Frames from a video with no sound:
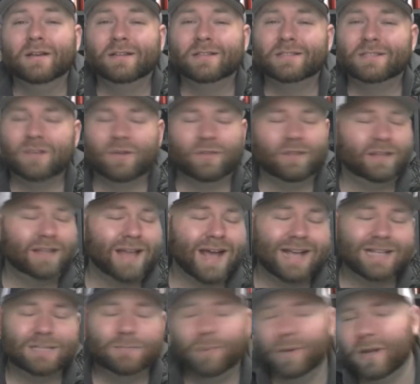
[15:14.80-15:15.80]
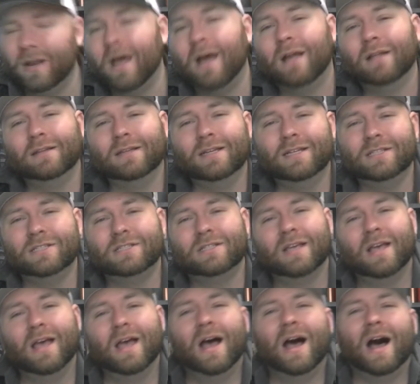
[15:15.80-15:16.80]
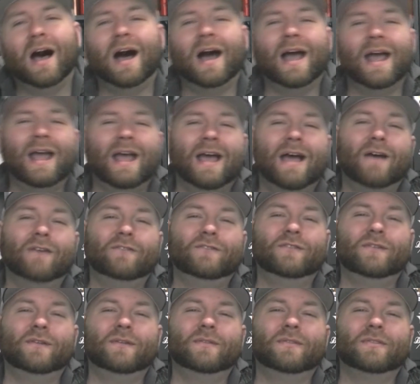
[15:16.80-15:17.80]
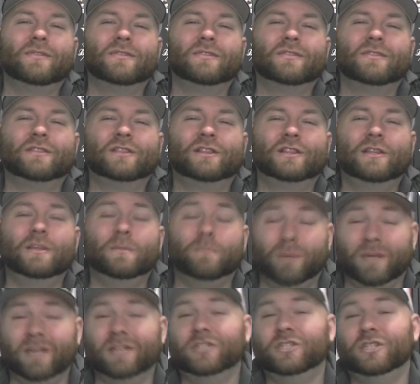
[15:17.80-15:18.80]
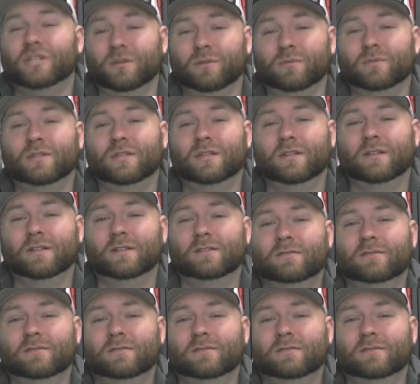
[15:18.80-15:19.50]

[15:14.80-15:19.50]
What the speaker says: So the last but not least, I have the Big Shoot.